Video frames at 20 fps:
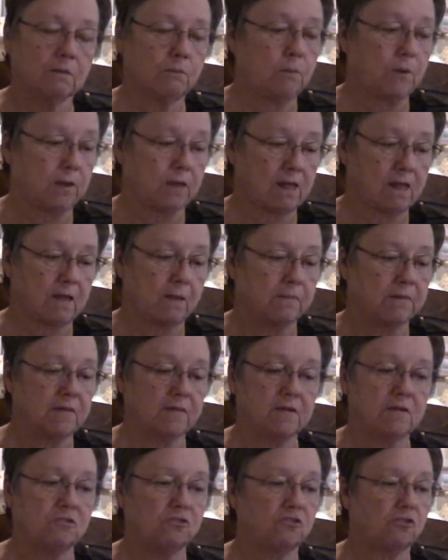Put some
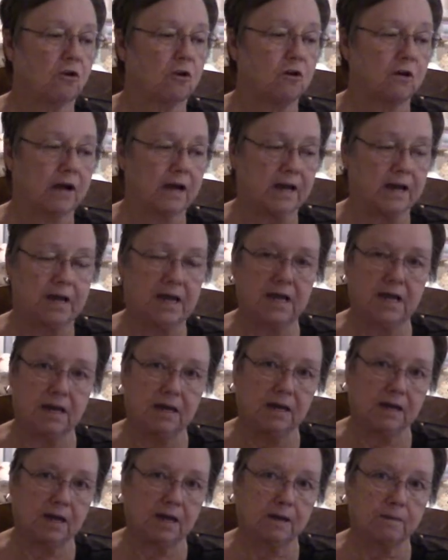in this jar and
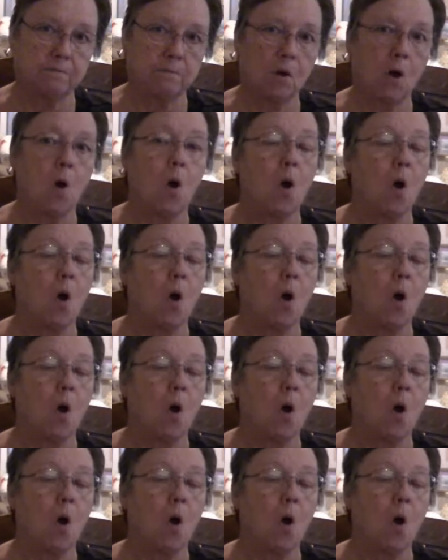heat it up,